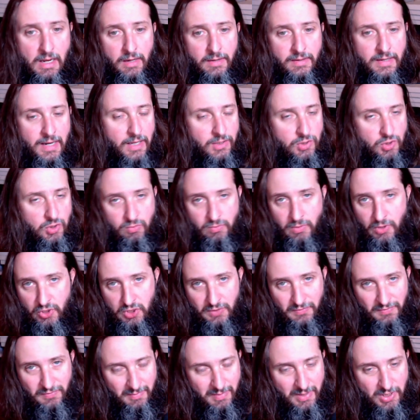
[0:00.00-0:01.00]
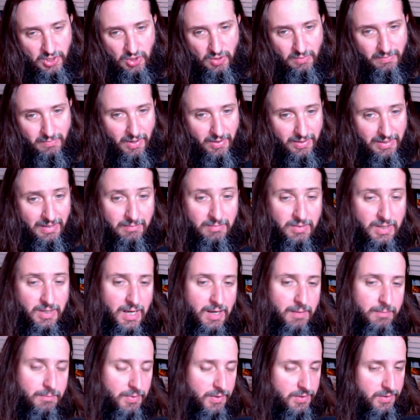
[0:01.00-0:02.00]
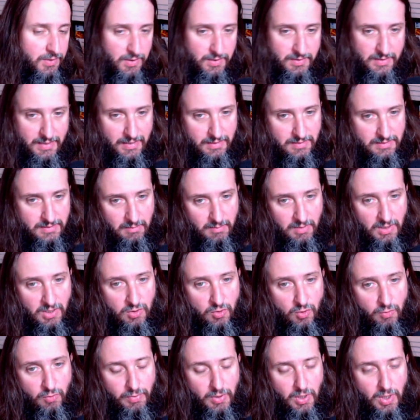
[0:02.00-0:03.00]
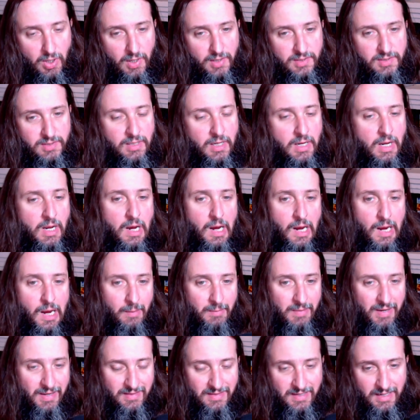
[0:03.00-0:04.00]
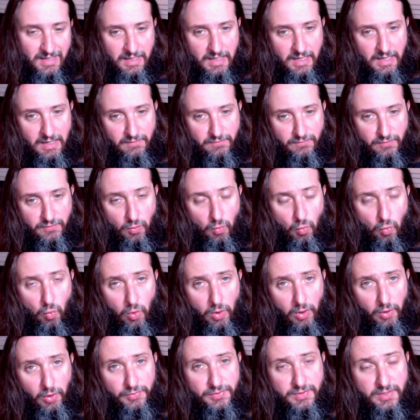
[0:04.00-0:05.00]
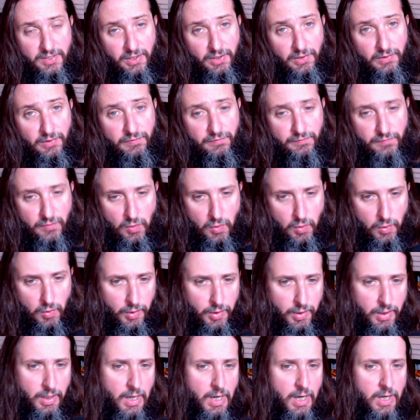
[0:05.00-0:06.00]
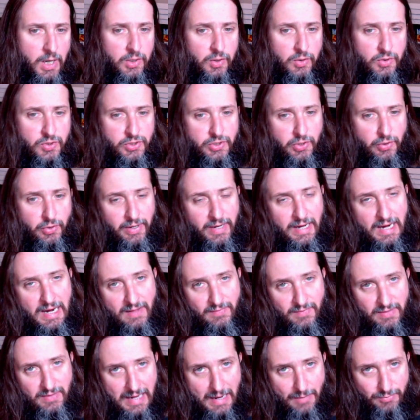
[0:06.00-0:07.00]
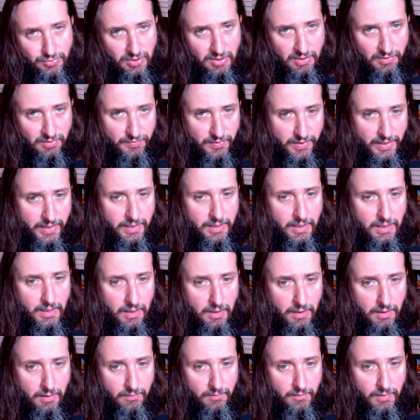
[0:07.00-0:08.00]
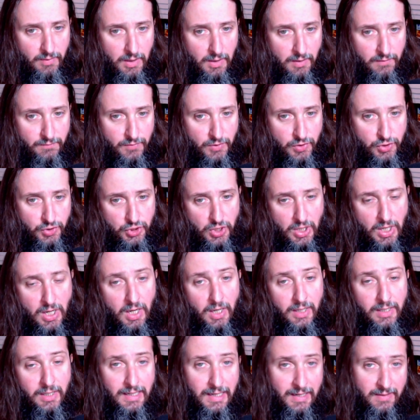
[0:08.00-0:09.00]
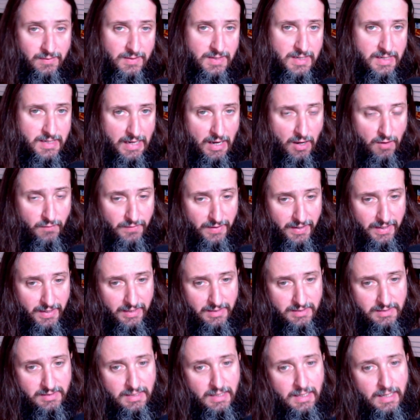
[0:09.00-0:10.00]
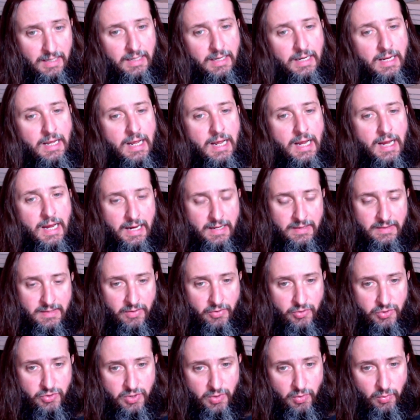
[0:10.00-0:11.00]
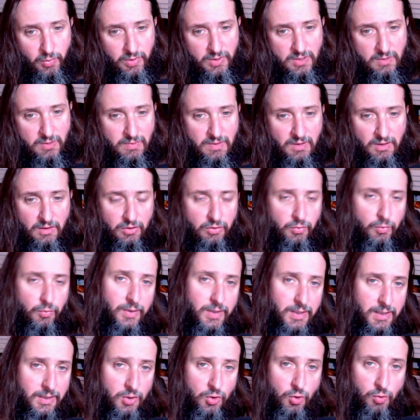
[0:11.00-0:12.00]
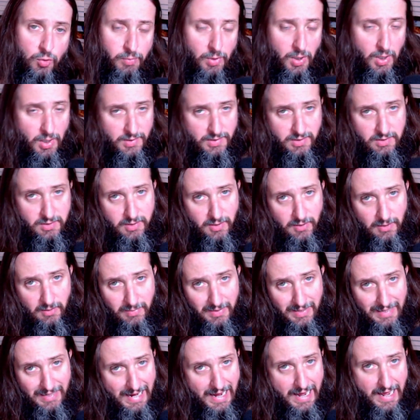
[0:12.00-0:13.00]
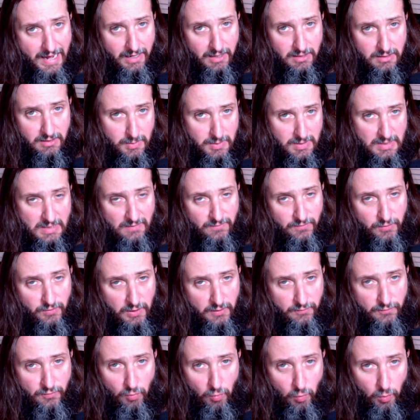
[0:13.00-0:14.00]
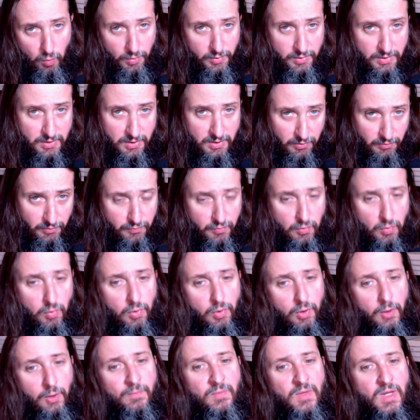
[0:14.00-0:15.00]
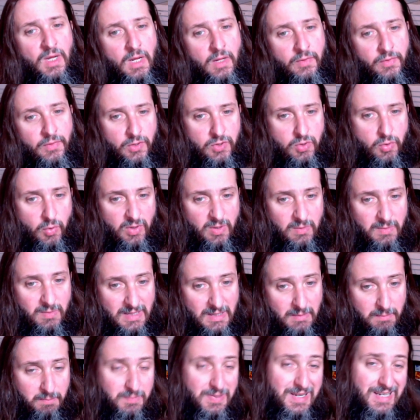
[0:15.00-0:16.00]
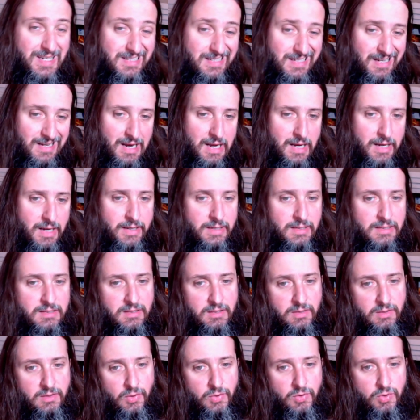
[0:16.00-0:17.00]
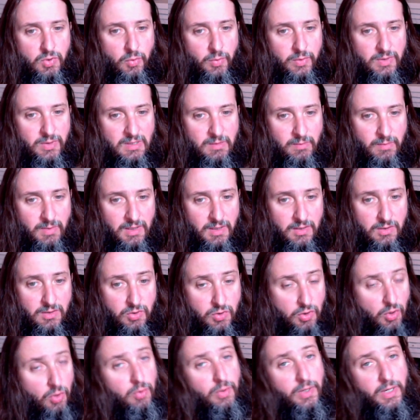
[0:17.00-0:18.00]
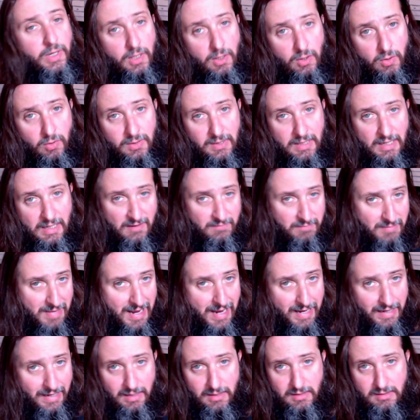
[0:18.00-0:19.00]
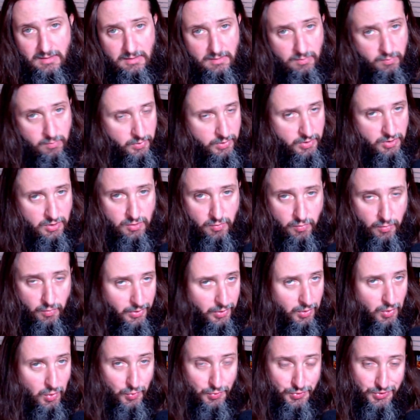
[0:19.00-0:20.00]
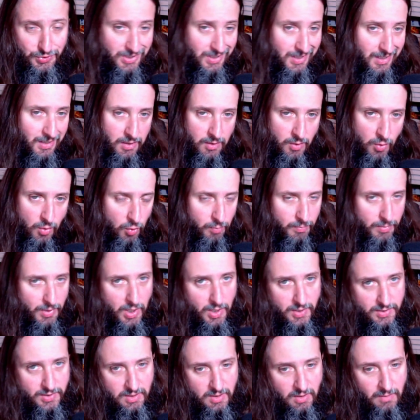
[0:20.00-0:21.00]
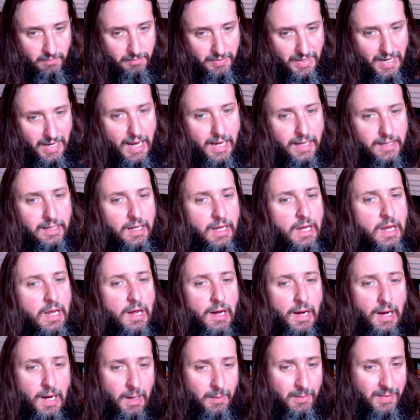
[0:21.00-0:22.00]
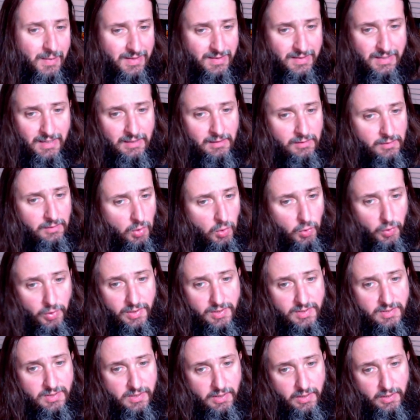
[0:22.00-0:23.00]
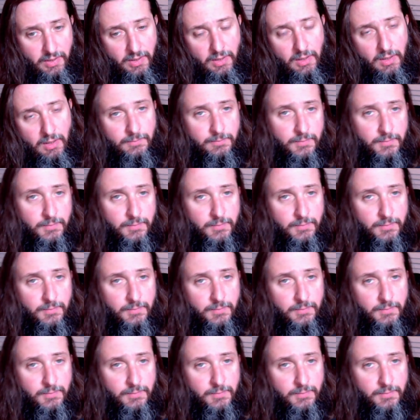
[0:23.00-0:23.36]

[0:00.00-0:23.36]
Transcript: Not too much information about him yet, but that's going to be a new boss. And then for World Tier 4, you're still going to have the option to fight Bershan and the Galvanic Saint. And then there's going to be 3 new bosses going to be added specifically for World Tier 4. There's going to be the Beast in Ice. There's going to be Duriel, King of Maggots, which is really cool seeing an old boss come back. And then Lord Zir.